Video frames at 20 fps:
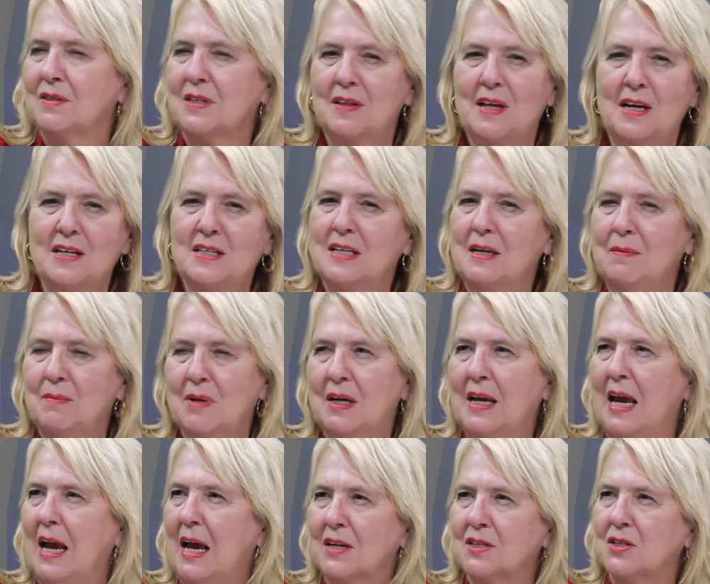that they seem to
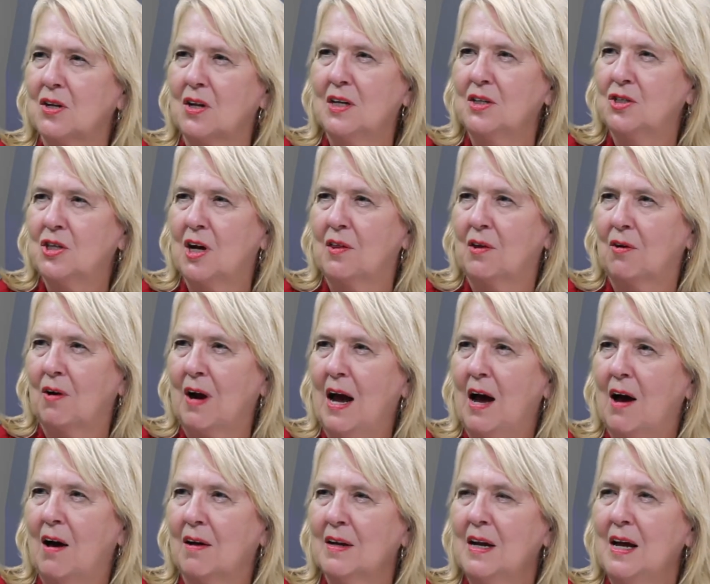cancel each other
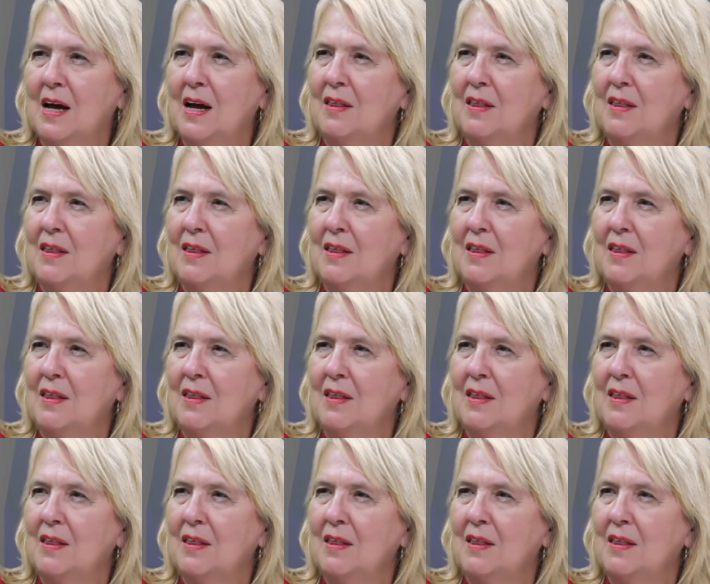out.